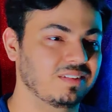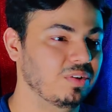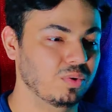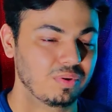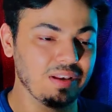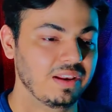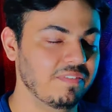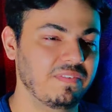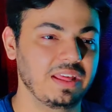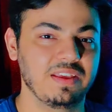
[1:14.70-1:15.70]
you know,
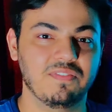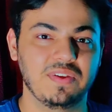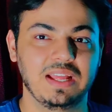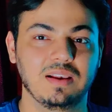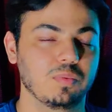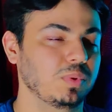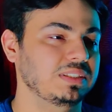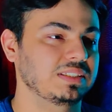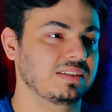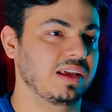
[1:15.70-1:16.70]
lifty feel,
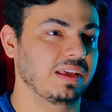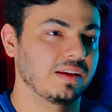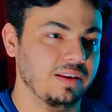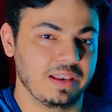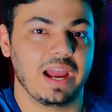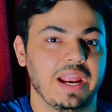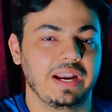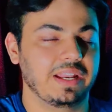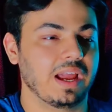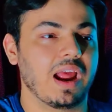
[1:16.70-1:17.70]
which is like
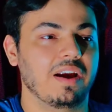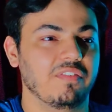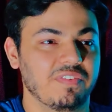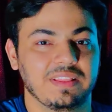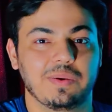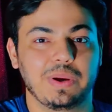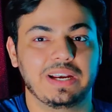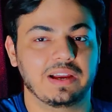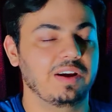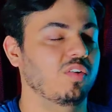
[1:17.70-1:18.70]
light and
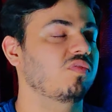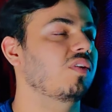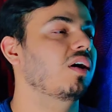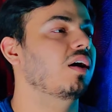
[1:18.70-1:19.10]
featherweight kind of.